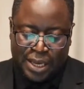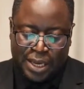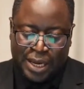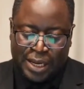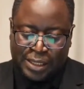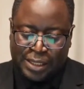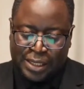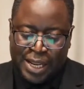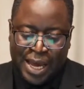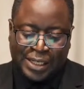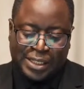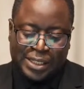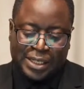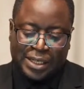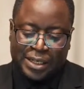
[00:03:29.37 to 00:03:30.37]
and
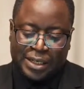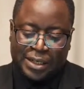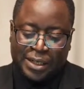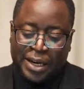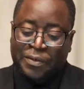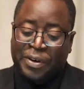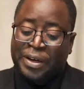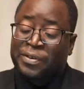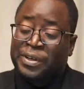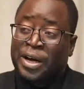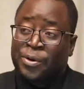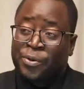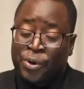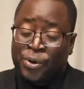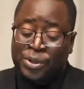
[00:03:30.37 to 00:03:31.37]
that never even
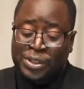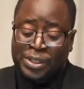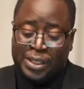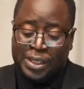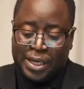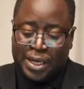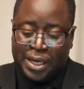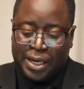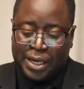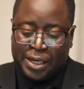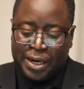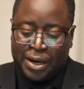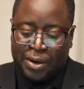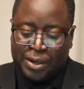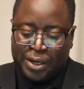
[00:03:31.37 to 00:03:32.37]
arose
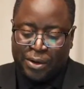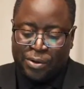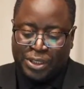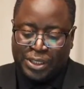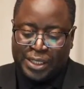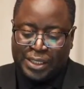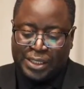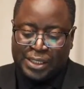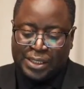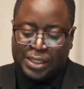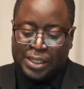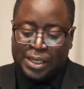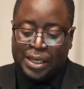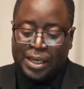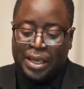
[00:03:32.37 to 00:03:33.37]
in our negotiations.